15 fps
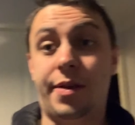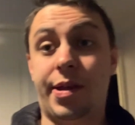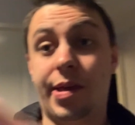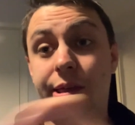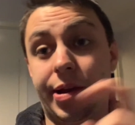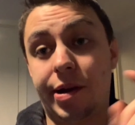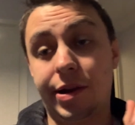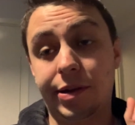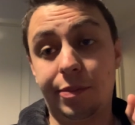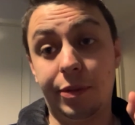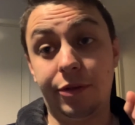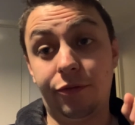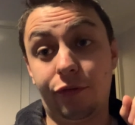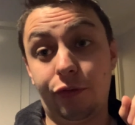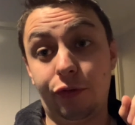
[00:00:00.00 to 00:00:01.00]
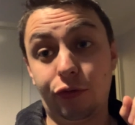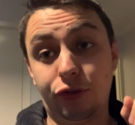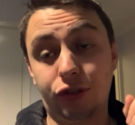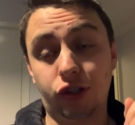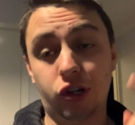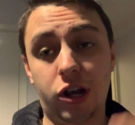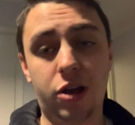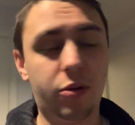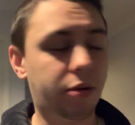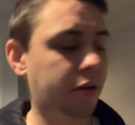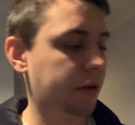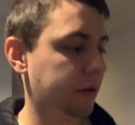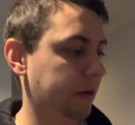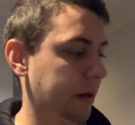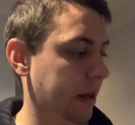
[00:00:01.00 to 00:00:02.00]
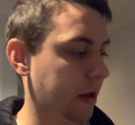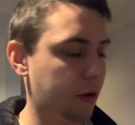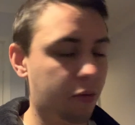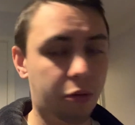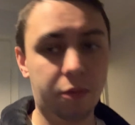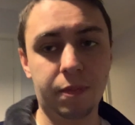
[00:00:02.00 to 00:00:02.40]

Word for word: I like to be in all the shower now.